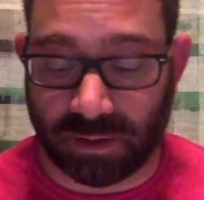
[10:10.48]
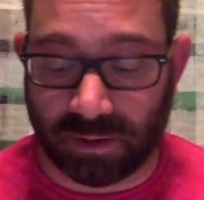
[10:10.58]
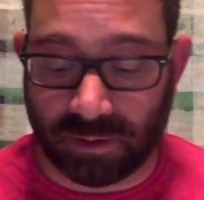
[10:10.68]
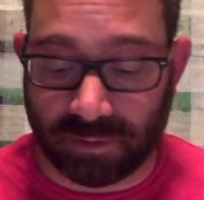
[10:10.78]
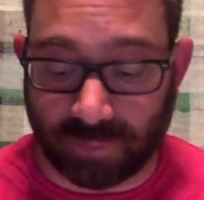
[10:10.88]

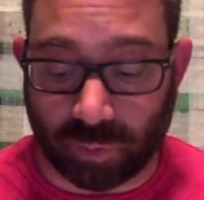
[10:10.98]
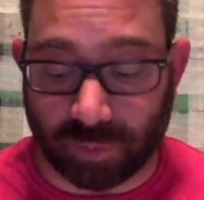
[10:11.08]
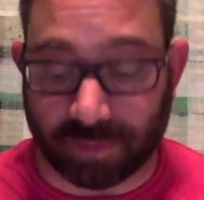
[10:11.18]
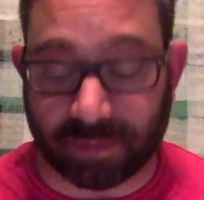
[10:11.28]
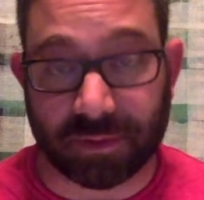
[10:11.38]

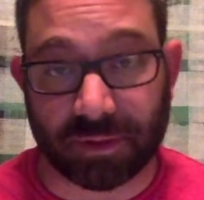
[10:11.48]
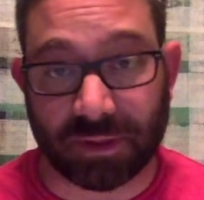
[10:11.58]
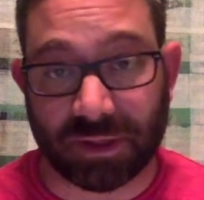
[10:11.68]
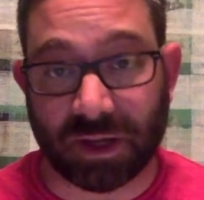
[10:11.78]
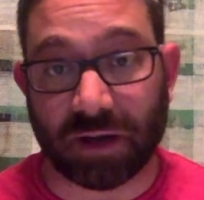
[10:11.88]
Fourth,
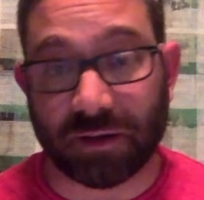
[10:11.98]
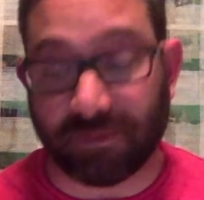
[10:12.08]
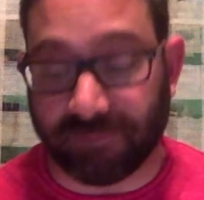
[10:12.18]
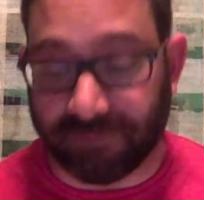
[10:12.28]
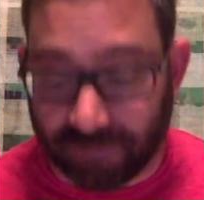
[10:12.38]
God
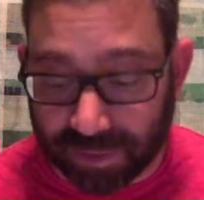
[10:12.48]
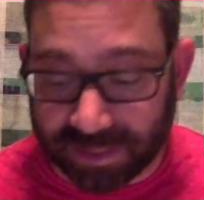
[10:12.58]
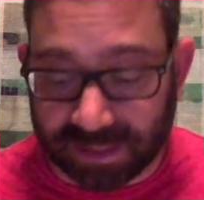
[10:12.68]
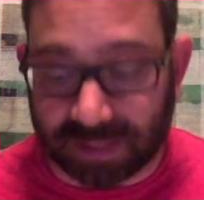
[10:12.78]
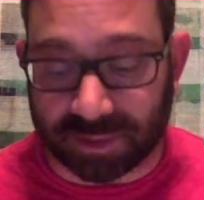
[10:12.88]

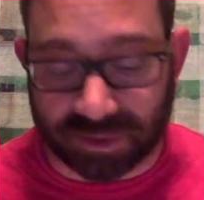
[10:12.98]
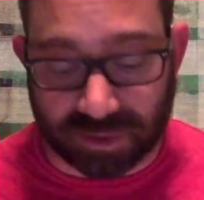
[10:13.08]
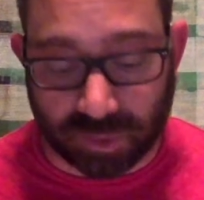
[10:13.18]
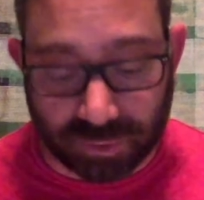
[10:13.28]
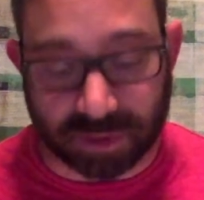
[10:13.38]
freely
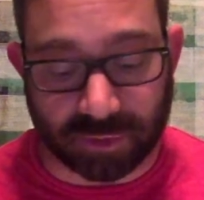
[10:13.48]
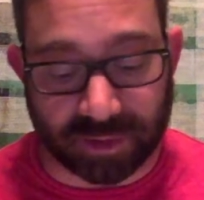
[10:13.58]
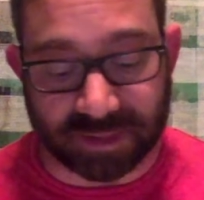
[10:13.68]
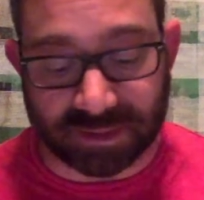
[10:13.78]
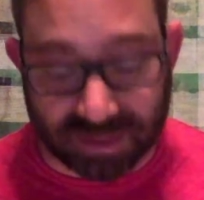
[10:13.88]
bestows the
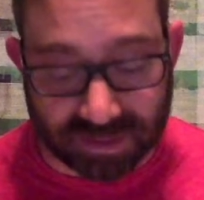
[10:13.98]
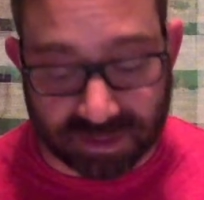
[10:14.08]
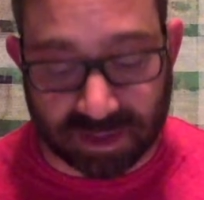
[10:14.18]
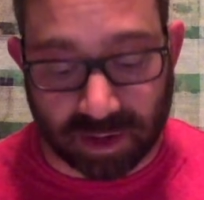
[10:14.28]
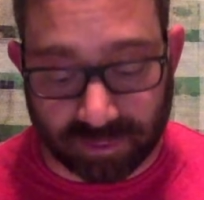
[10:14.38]
grace
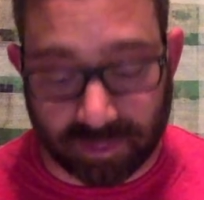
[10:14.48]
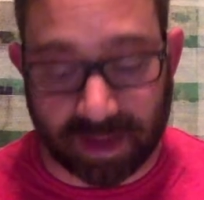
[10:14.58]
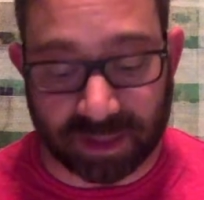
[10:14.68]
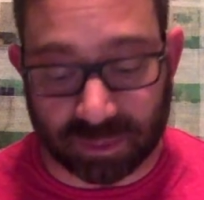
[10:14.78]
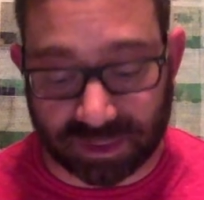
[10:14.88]
necessary for
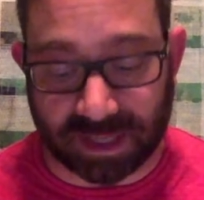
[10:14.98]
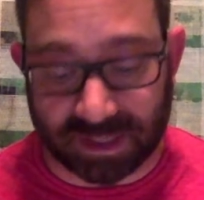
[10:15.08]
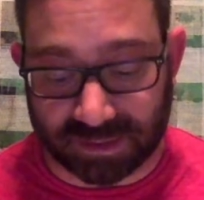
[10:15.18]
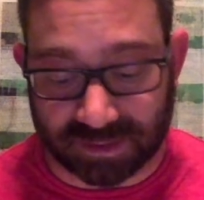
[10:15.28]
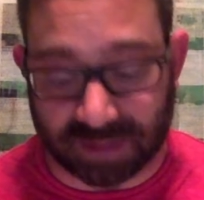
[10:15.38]
man to attain
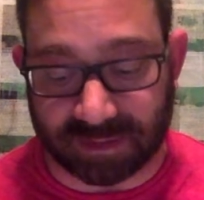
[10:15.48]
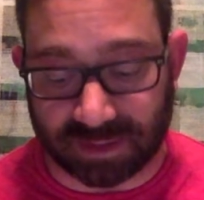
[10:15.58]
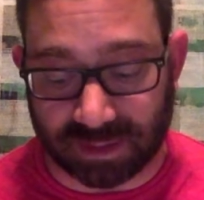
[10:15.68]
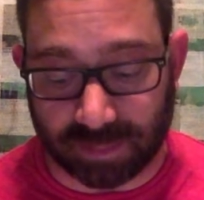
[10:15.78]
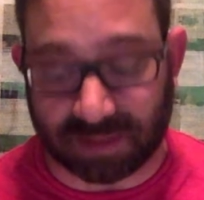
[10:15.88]
his end
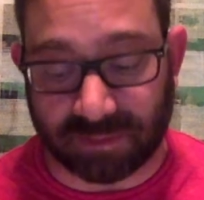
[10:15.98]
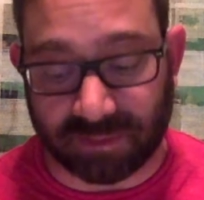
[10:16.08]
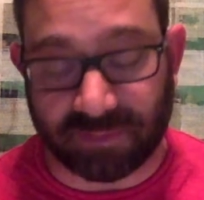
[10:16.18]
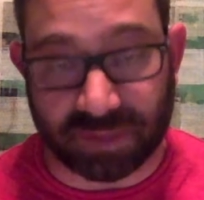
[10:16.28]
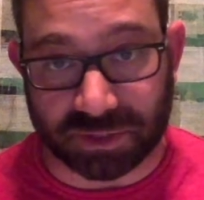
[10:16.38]
in the beatific
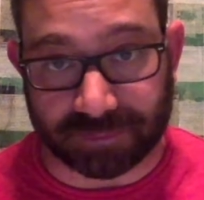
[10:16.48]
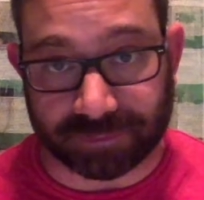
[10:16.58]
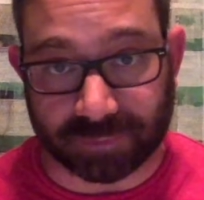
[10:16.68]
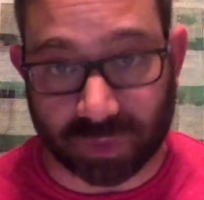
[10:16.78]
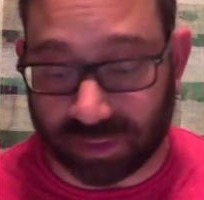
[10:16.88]
vision.
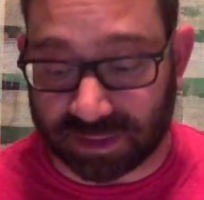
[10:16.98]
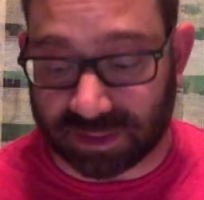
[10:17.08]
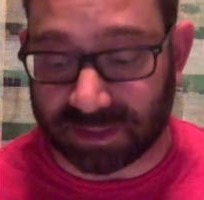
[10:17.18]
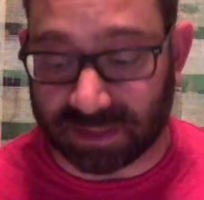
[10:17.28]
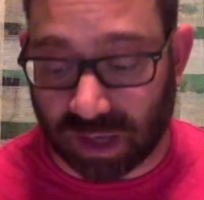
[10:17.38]
Grace
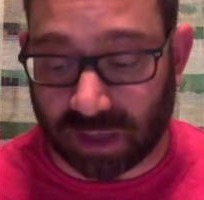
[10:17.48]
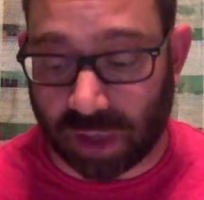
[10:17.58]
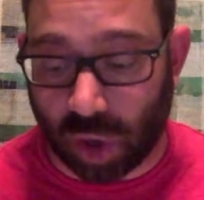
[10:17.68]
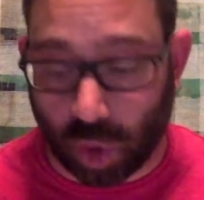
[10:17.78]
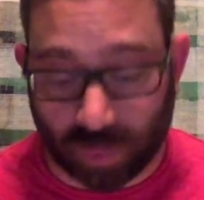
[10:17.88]
is not
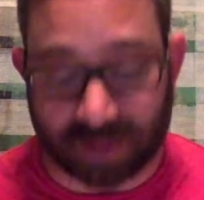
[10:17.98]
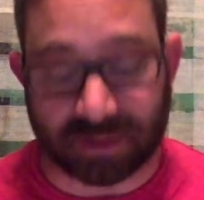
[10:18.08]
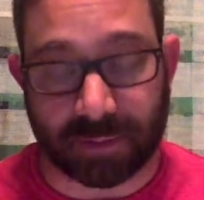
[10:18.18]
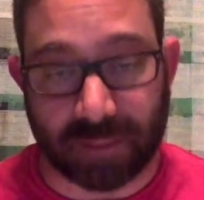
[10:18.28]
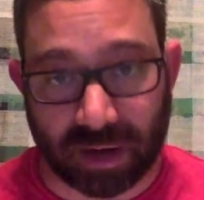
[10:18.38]
owed as
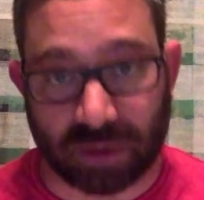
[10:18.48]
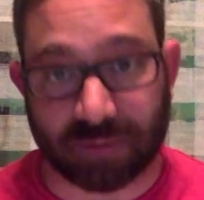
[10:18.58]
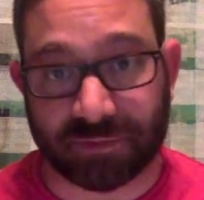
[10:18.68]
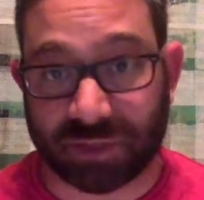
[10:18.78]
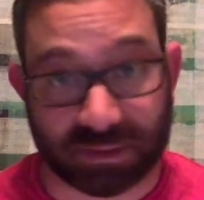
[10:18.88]
a matter
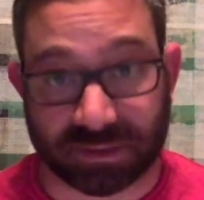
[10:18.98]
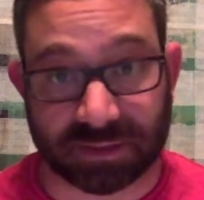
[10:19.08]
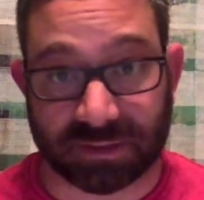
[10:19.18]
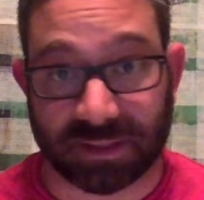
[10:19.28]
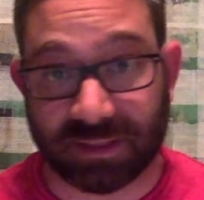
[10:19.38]
of
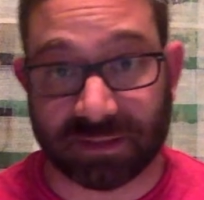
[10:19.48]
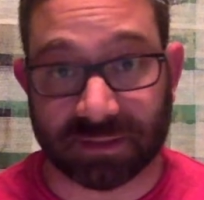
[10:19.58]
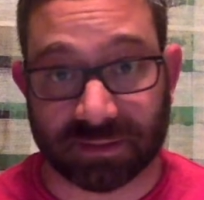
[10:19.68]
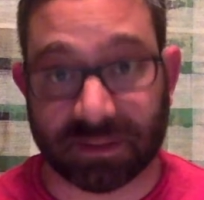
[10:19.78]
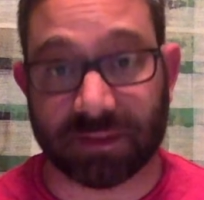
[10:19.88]
justice. It
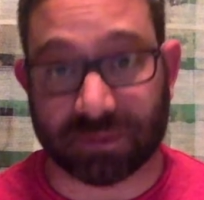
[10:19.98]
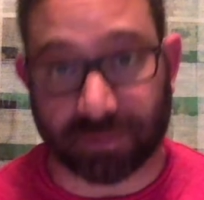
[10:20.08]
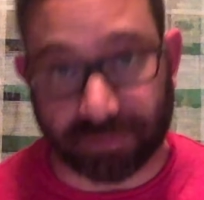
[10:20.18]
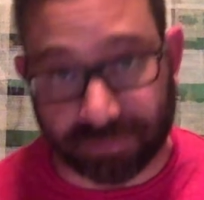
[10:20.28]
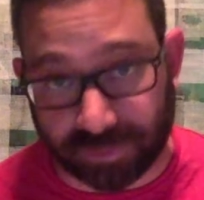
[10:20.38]
isn't. It's a
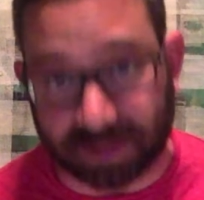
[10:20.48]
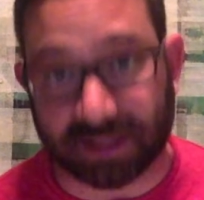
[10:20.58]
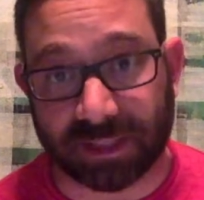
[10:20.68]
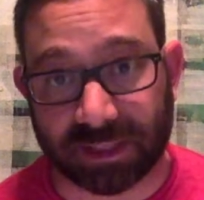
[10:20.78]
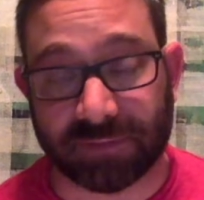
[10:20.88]

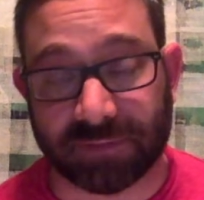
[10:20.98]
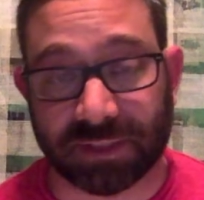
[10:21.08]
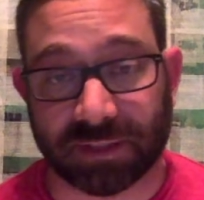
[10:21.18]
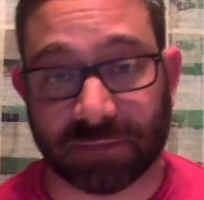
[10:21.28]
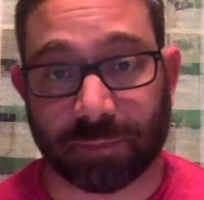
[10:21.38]
freely given
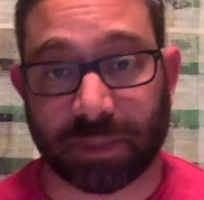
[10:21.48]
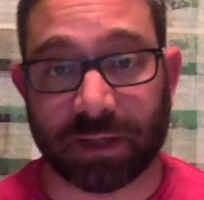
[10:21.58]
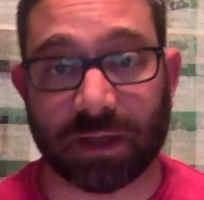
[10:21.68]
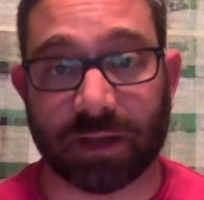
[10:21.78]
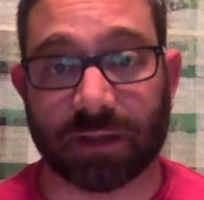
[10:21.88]
gift by
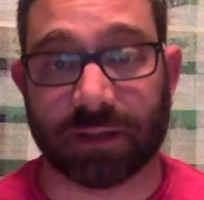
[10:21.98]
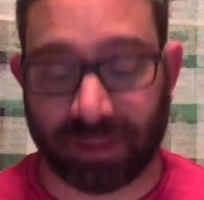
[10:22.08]
God.